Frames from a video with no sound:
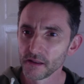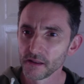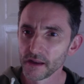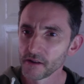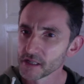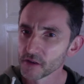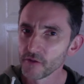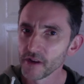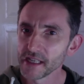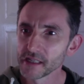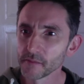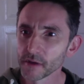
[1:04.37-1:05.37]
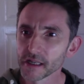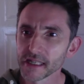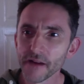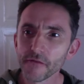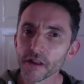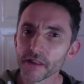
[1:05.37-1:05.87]
There is a reason, because
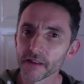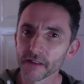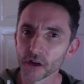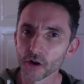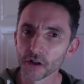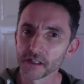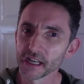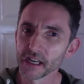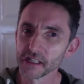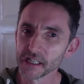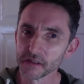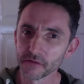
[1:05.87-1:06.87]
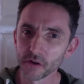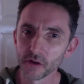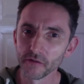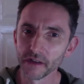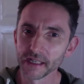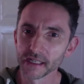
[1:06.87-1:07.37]
everything that God does is for a
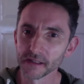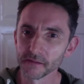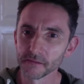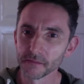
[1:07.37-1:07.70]
reason.